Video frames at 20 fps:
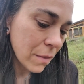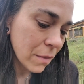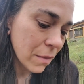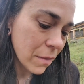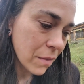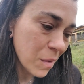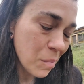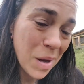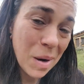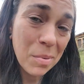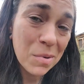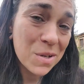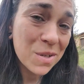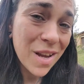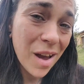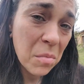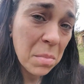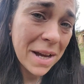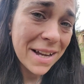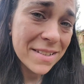the peppers
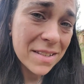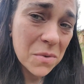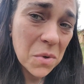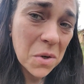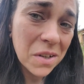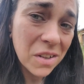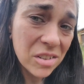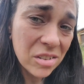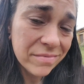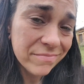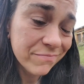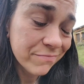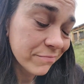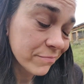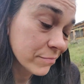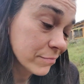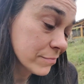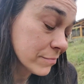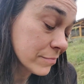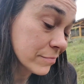got bad soil.
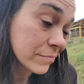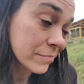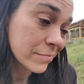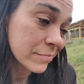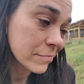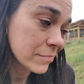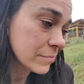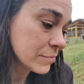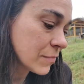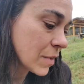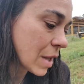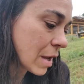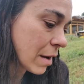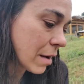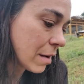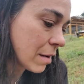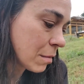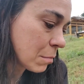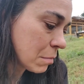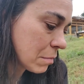
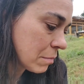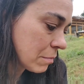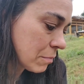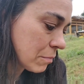Um,